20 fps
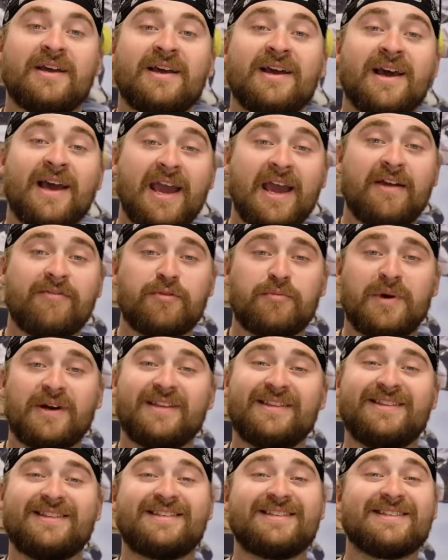Hey
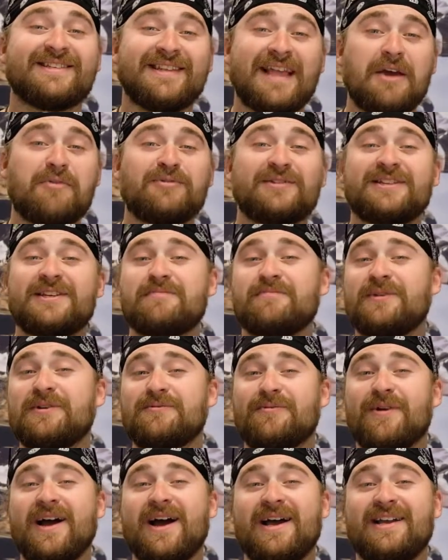everybody, this is Nate with Simply
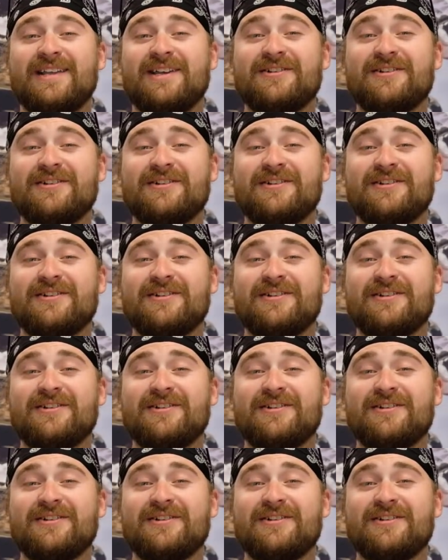Ride,